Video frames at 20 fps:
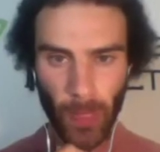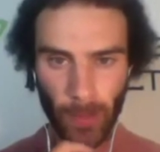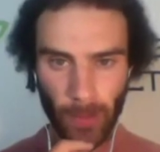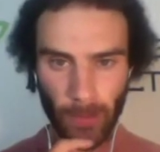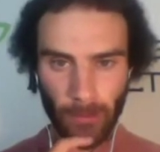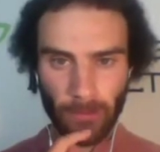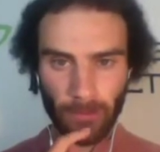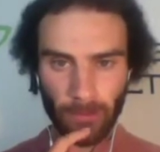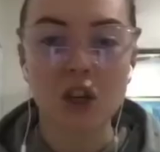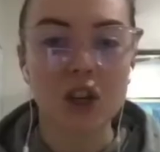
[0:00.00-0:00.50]

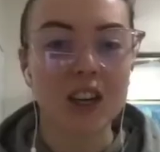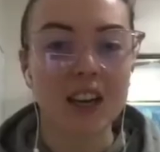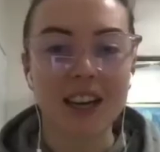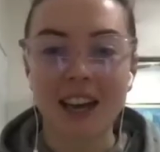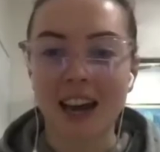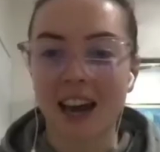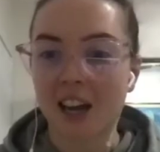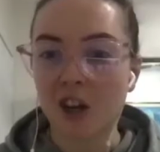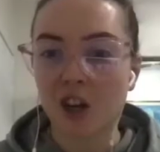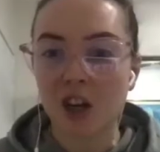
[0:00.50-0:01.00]
So
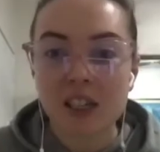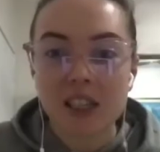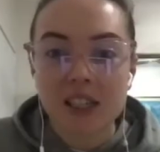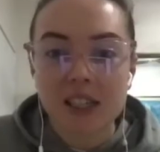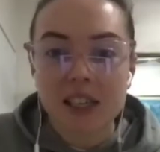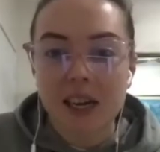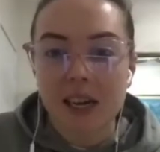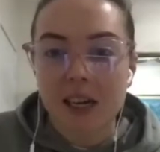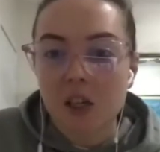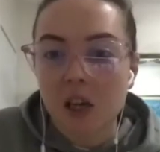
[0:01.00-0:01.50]
yeah, you can
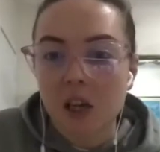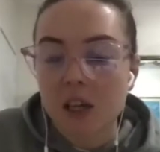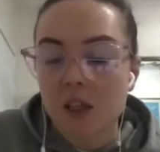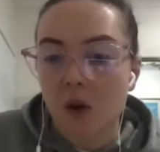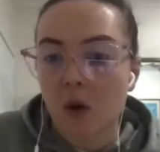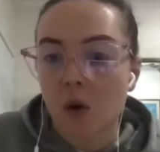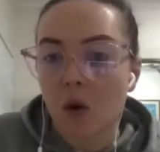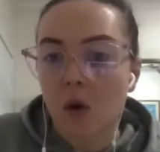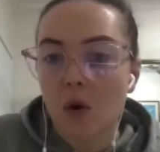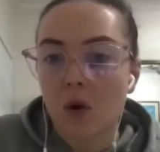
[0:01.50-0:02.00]
see it's
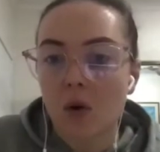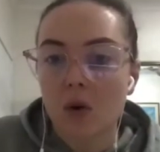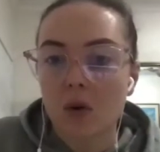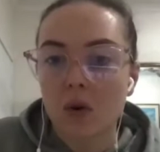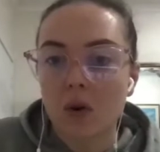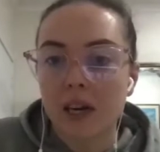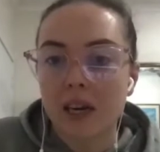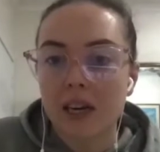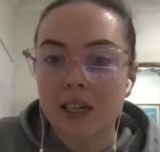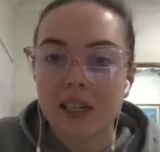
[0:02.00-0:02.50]

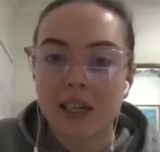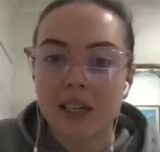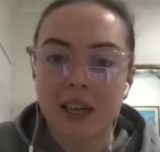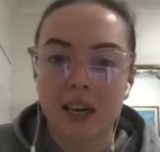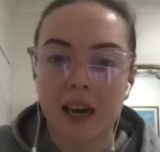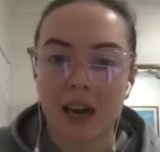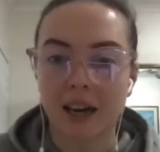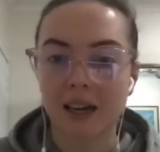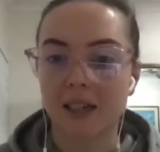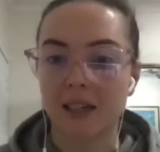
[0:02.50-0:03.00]
all
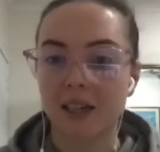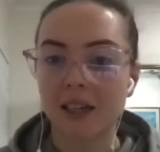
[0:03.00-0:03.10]
interconnected.